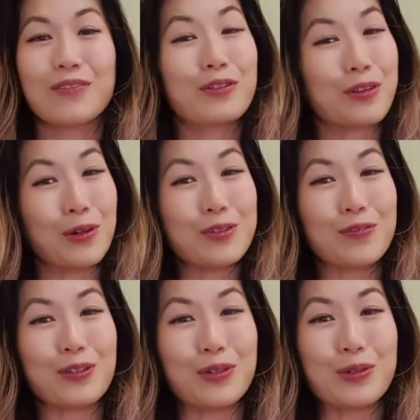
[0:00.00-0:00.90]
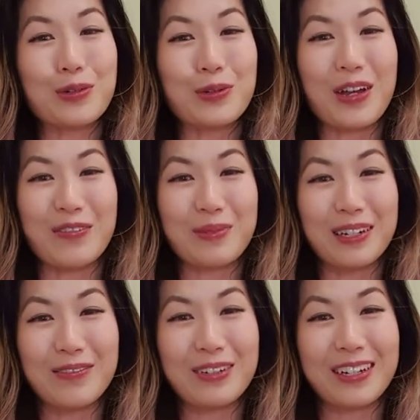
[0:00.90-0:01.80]
For those of you who have
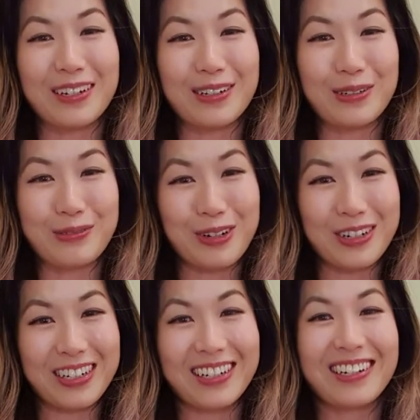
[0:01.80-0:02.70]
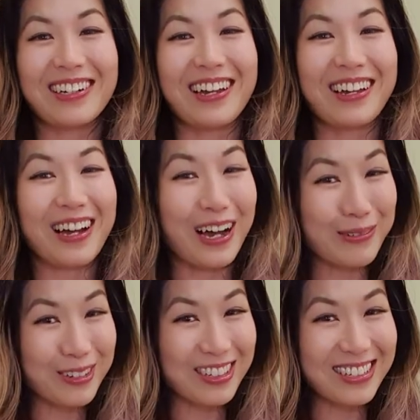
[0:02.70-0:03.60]
been living under a rock like I
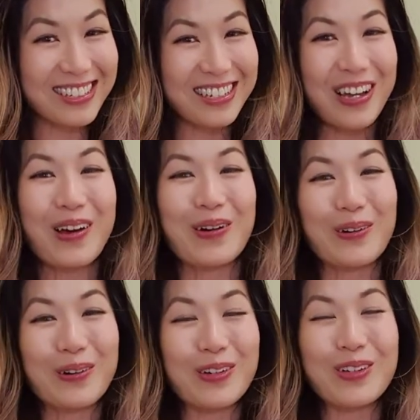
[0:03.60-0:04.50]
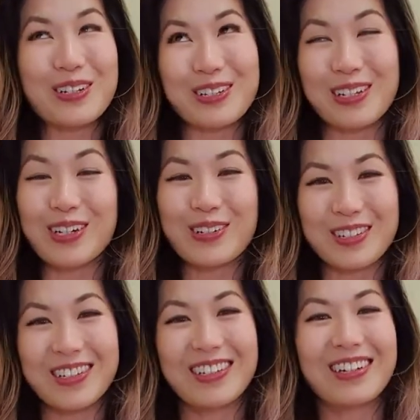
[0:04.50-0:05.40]
was, or you're just
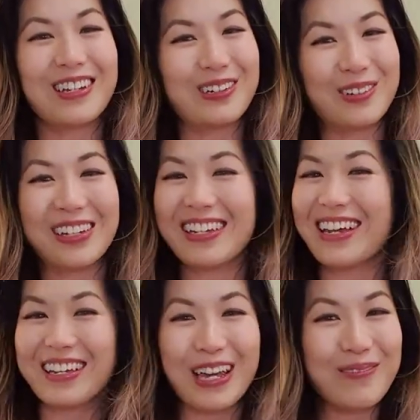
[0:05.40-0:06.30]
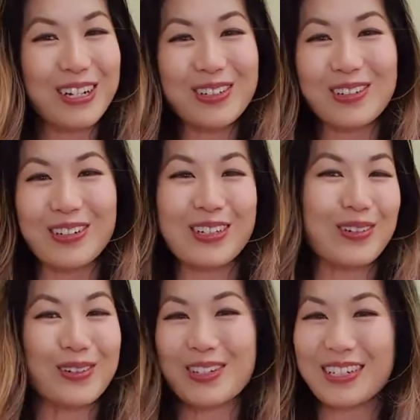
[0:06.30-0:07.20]
interested in looking at Kmart toys,
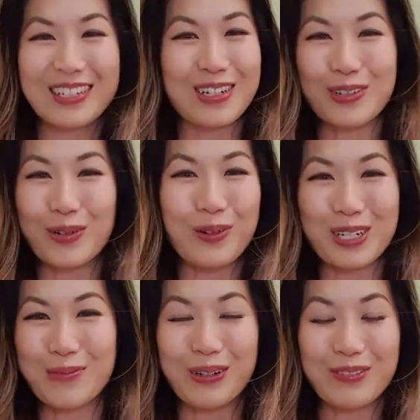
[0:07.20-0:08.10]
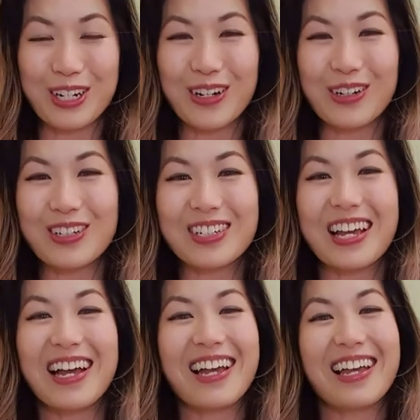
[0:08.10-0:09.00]
or you just enjoy watching my videos,
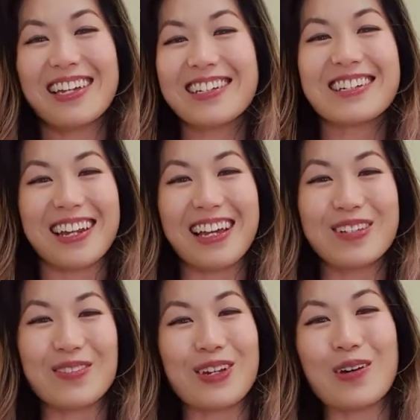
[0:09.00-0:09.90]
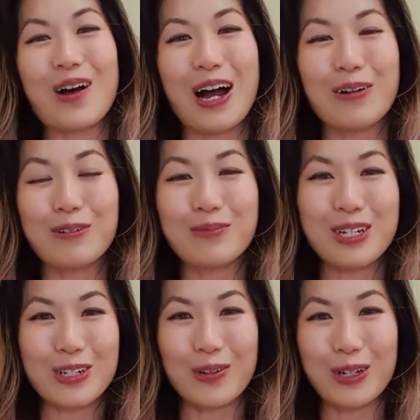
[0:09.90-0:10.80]
in today's video I will be
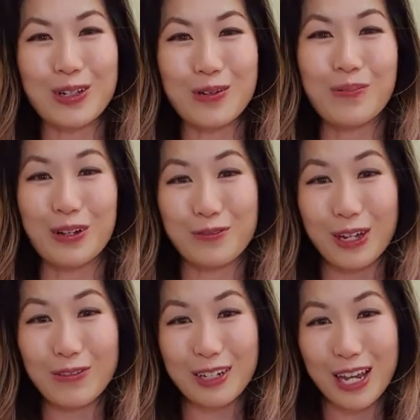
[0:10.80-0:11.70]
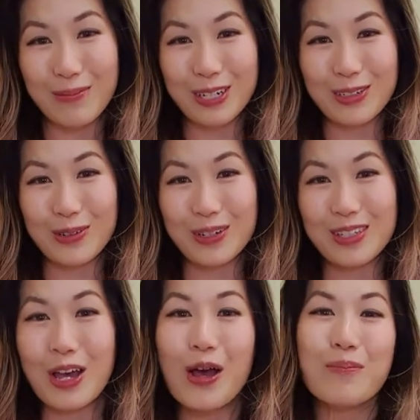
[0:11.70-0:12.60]
showing you my favorite Kmart
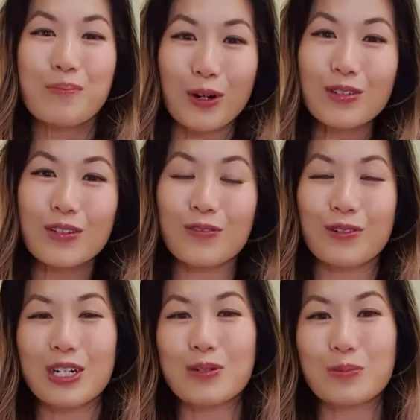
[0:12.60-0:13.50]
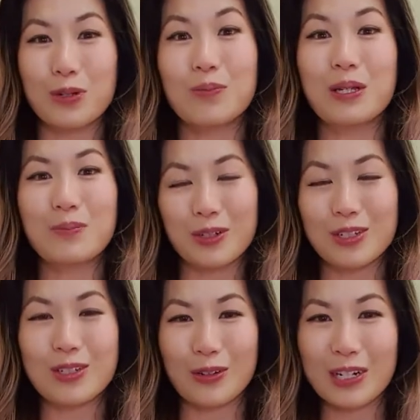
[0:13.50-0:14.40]
toys, most of which will be
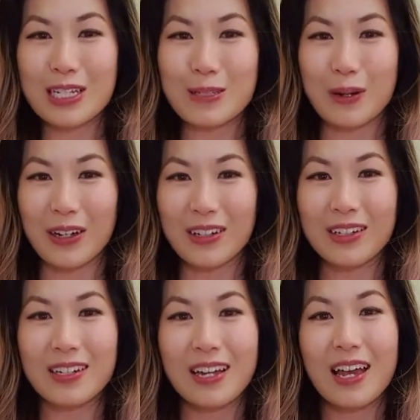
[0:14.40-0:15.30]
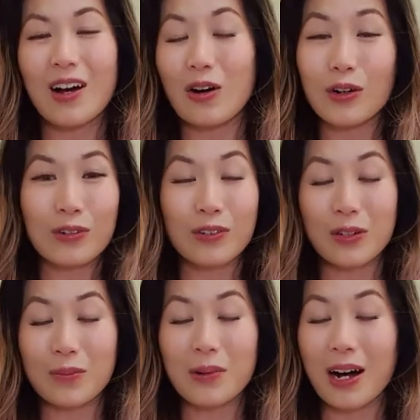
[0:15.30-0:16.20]
Montessori inspired. All of
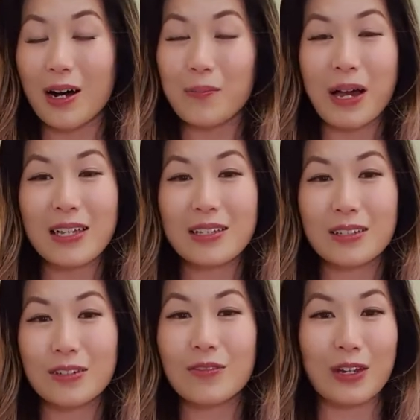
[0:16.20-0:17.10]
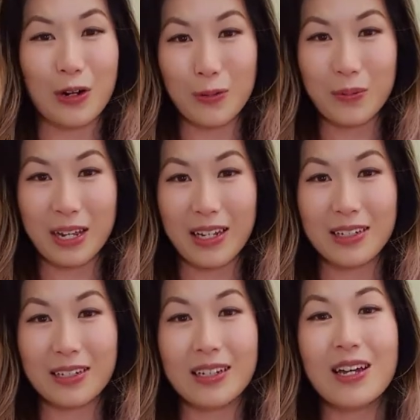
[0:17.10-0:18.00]
them are passive and
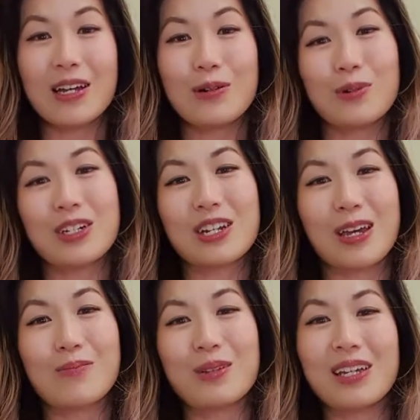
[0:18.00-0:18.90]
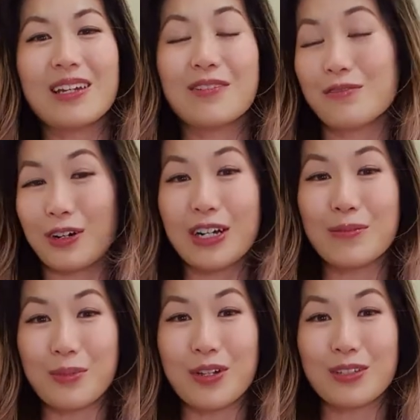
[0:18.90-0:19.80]
open-ended, which can be very
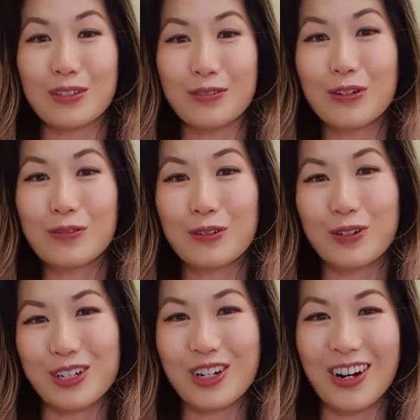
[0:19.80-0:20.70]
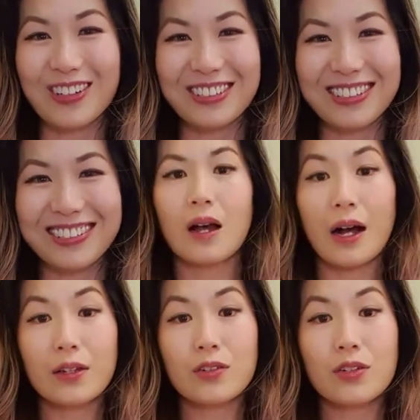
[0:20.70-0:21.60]
immersive for a child.
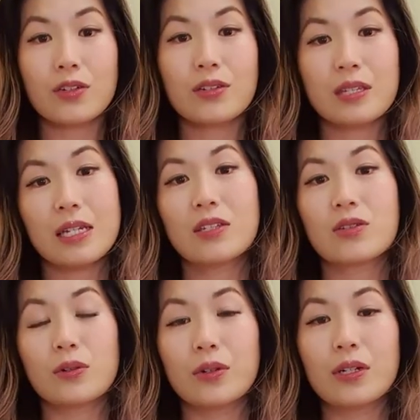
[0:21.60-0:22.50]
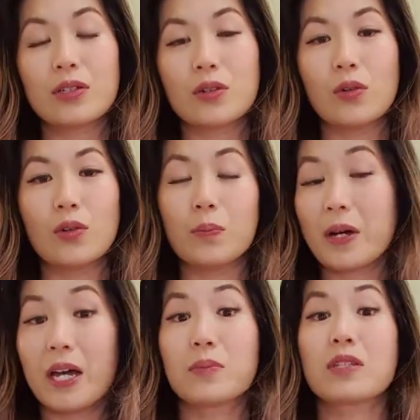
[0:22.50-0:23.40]
I introduced these toys, or
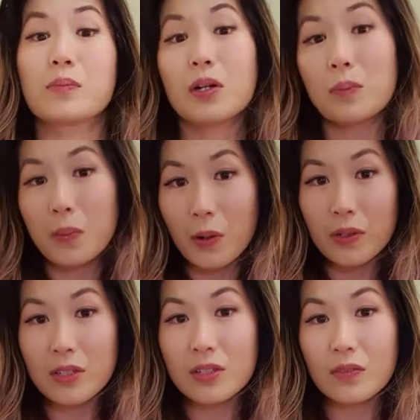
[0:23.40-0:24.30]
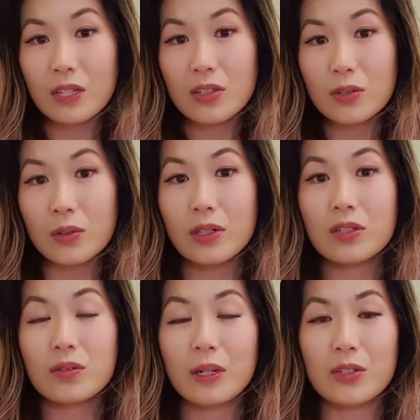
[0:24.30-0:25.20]
perhaps some components of these
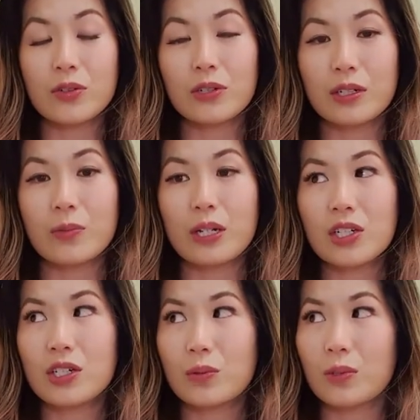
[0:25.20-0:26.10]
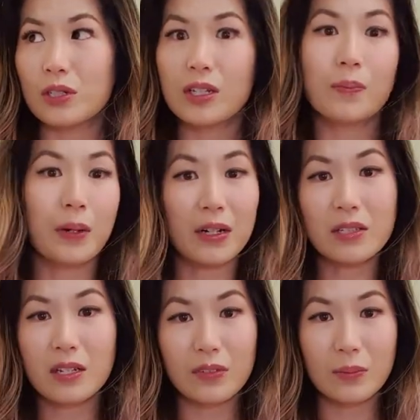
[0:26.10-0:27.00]
toys, to my daughter when she was
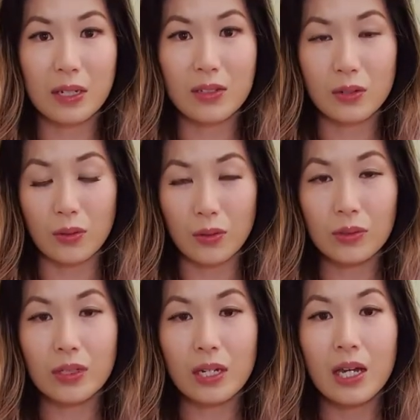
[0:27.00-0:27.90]
about 7 months old.